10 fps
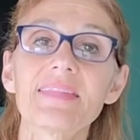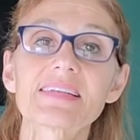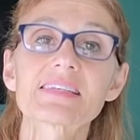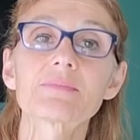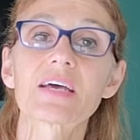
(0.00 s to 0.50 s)

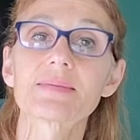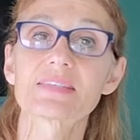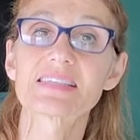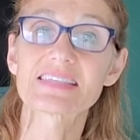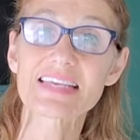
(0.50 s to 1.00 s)
that sometimes
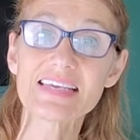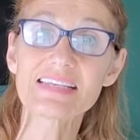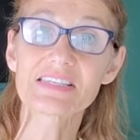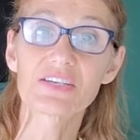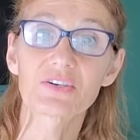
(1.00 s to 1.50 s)
it's
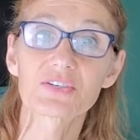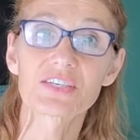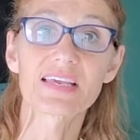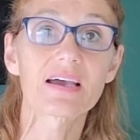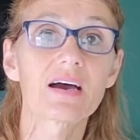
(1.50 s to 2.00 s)
easier
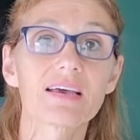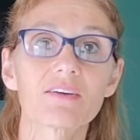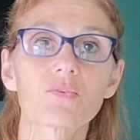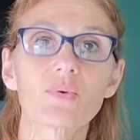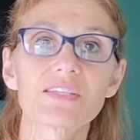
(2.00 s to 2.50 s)
to get
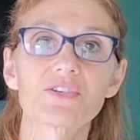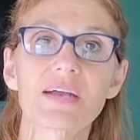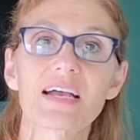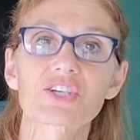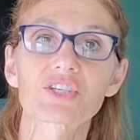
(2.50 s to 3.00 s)
hired once you're
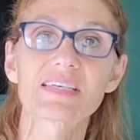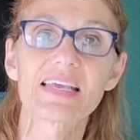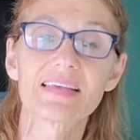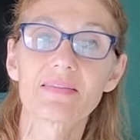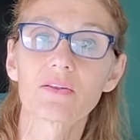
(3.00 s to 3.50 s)
actually
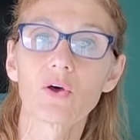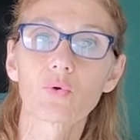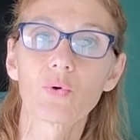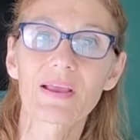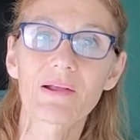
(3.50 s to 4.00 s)
in the
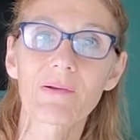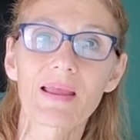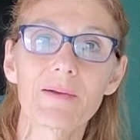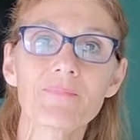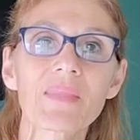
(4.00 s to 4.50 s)
local
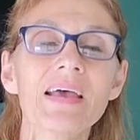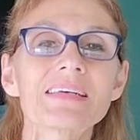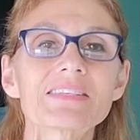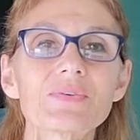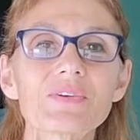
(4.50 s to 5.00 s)
area.
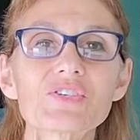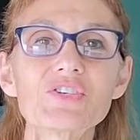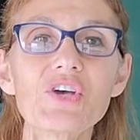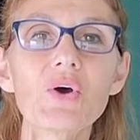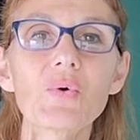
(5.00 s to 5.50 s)
So there's
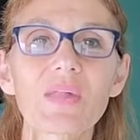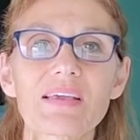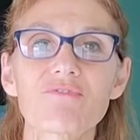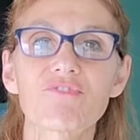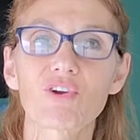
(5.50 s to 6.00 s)
no
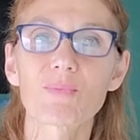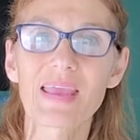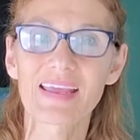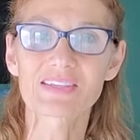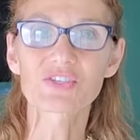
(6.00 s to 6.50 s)
like firm
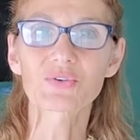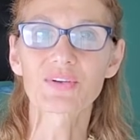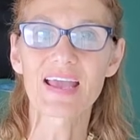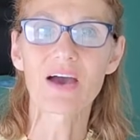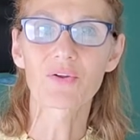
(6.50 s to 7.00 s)
answer
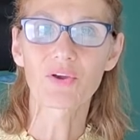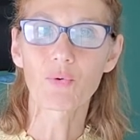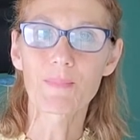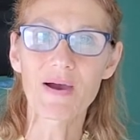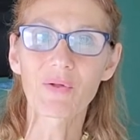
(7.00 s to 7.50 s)
on how to
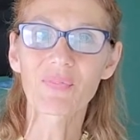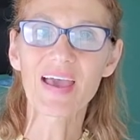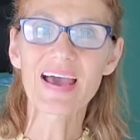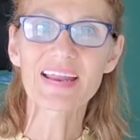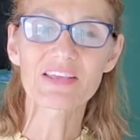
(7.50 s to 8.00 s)
go about
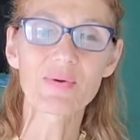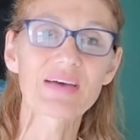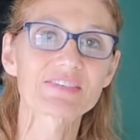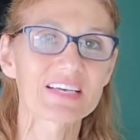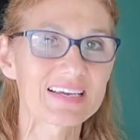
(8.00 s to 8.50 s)
that. You
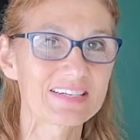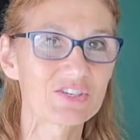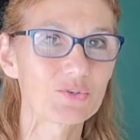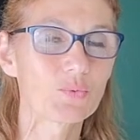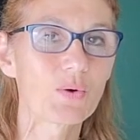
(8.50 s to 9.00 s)
have to kind of
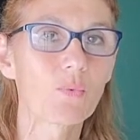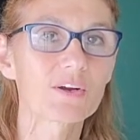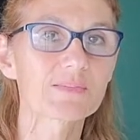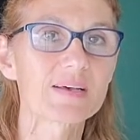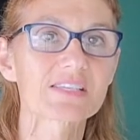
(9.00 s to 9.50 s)
do what
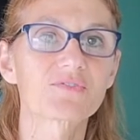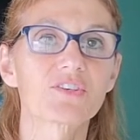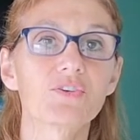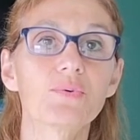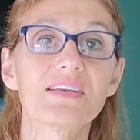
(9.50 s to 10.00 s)
works best for
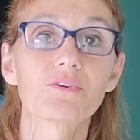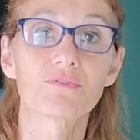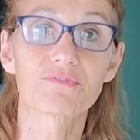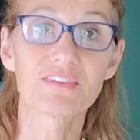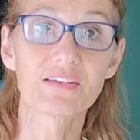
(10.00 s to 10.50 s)
you in your
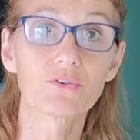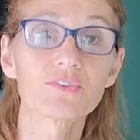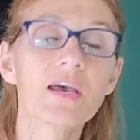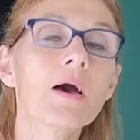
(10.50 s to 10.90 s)
field.